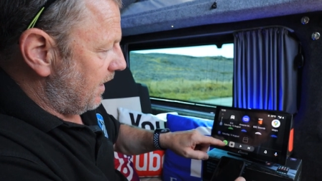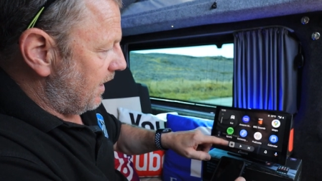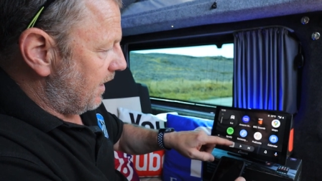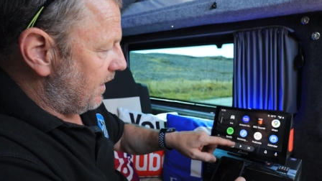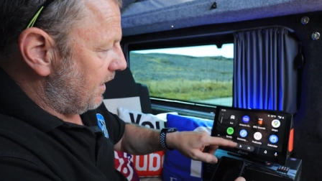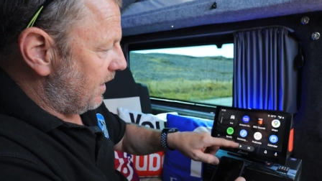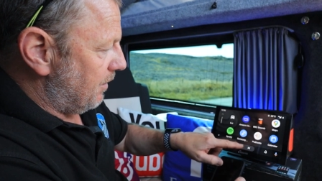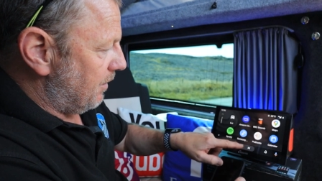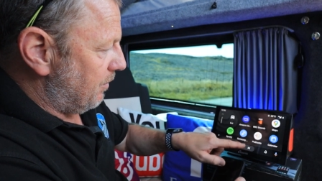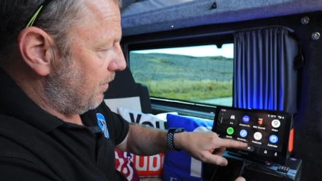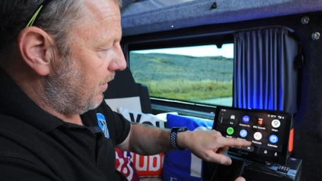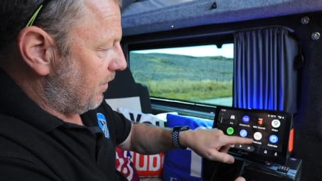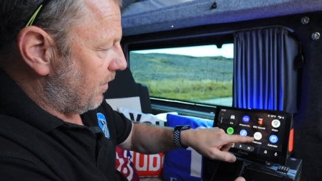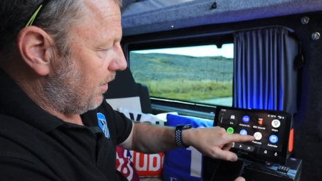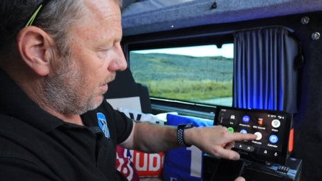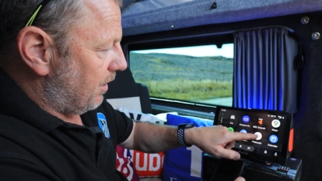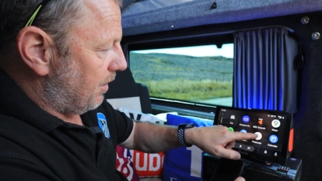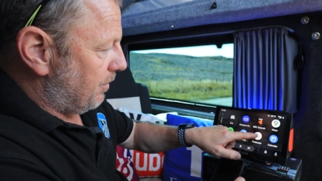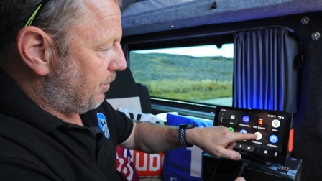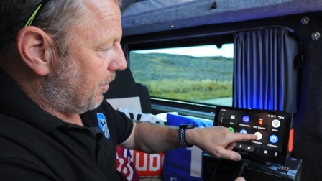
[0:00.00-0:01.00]
And then we've
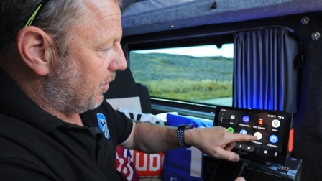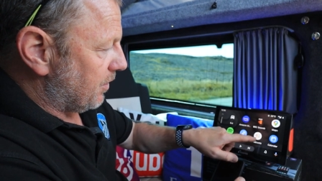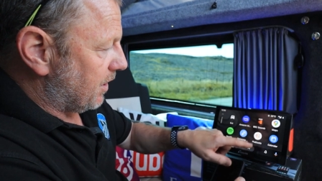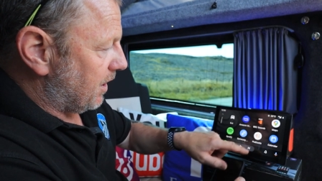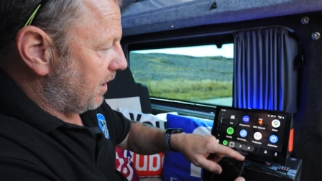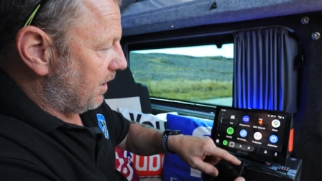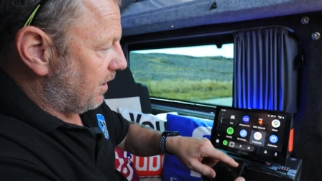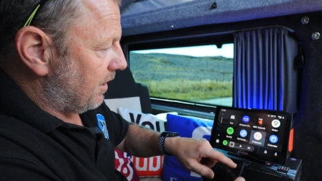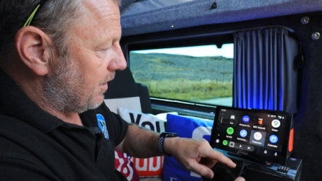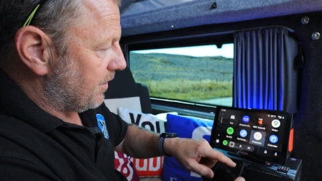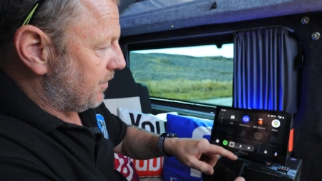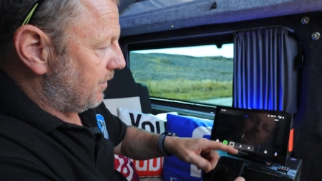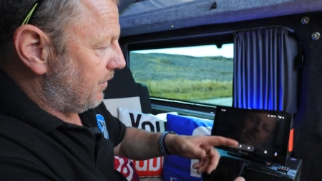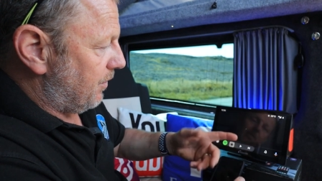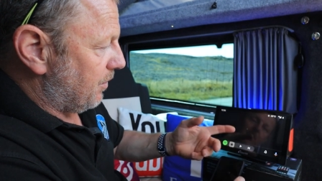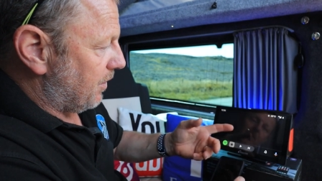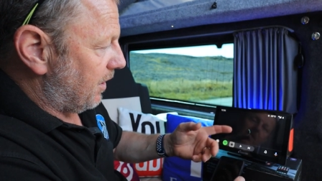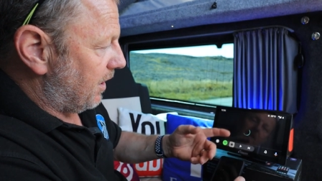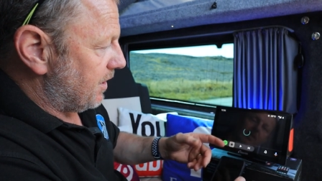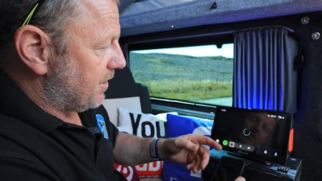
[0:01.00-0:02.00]
got podcasts. So if
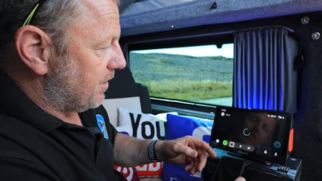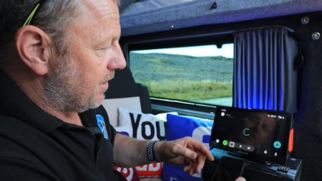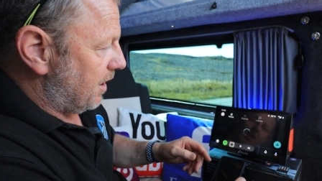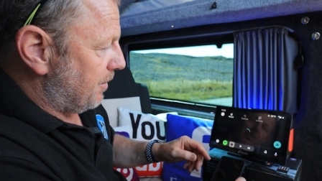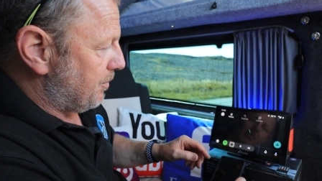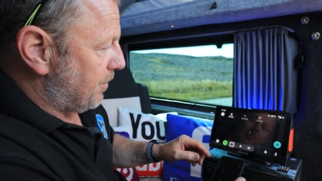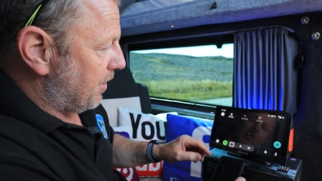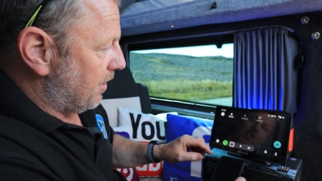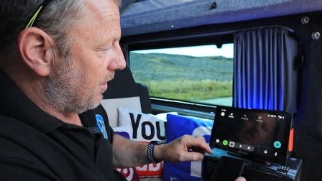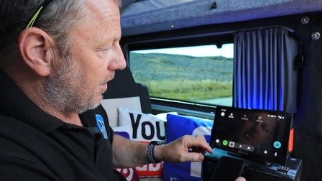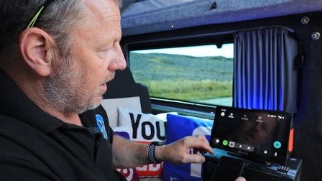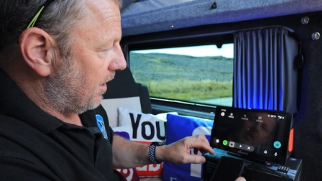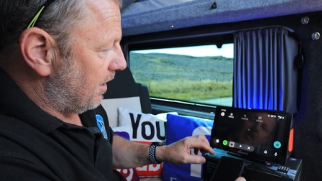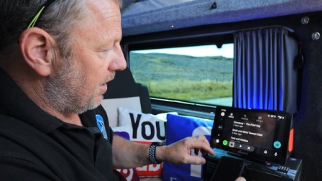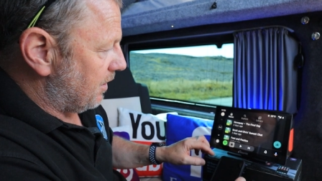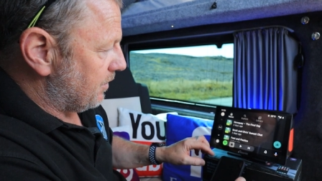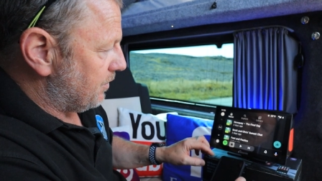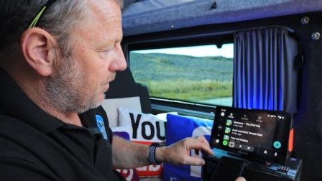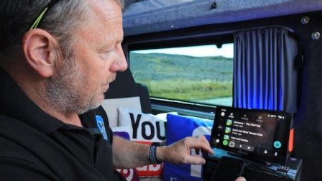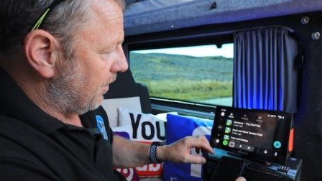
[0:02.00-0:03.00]
you want to listen to your
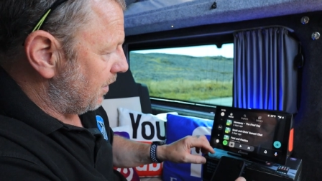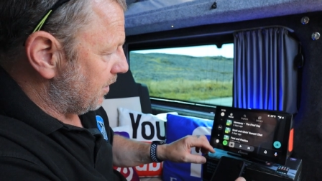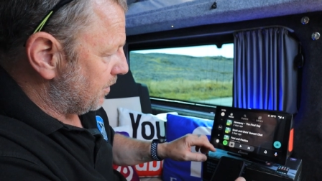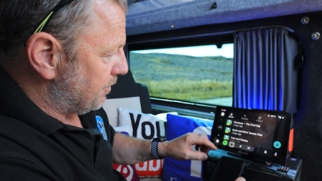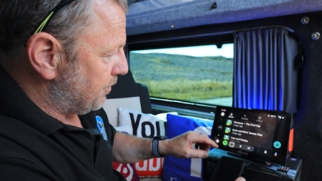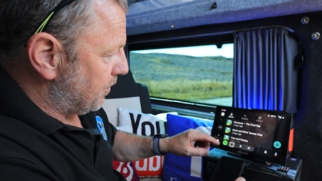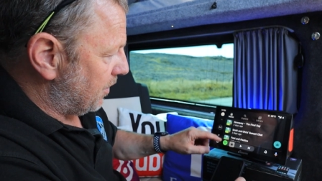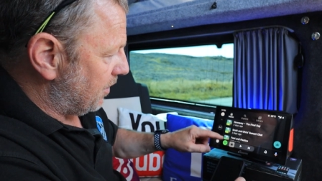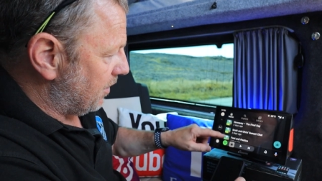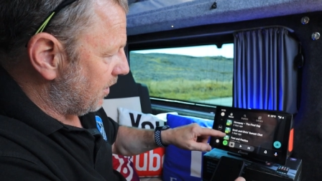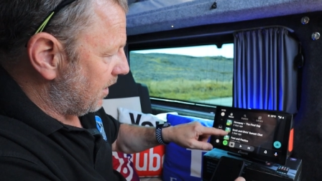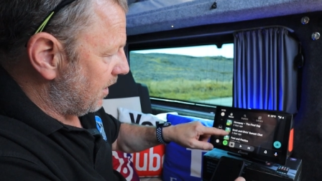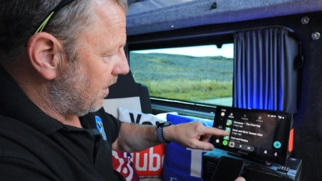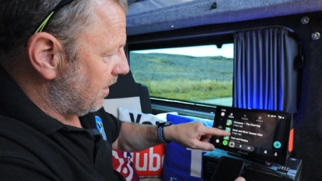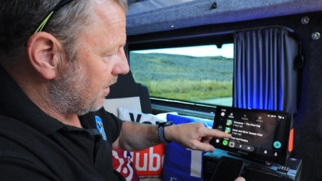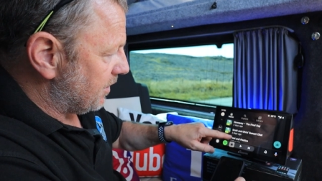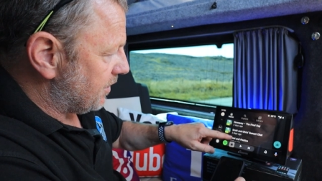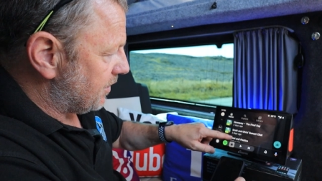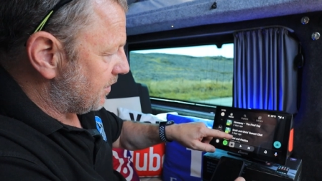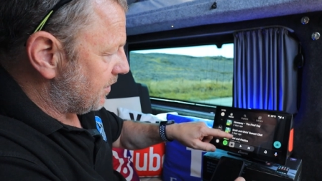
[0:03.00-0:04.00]
podcast, we've got some
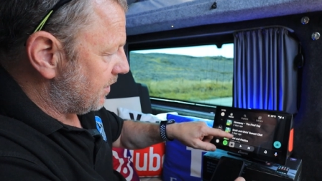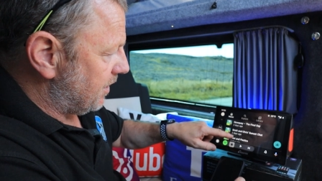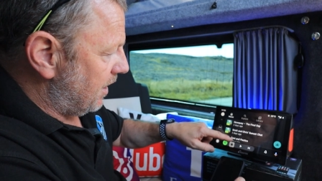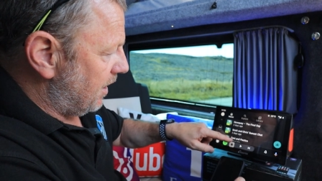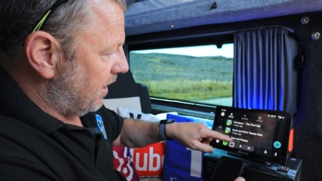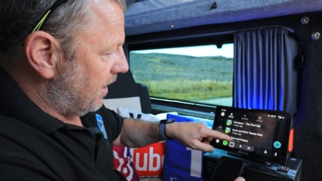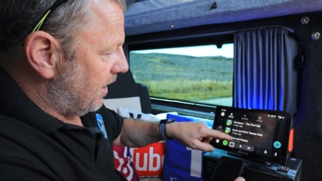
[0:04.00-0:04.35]
podcasts.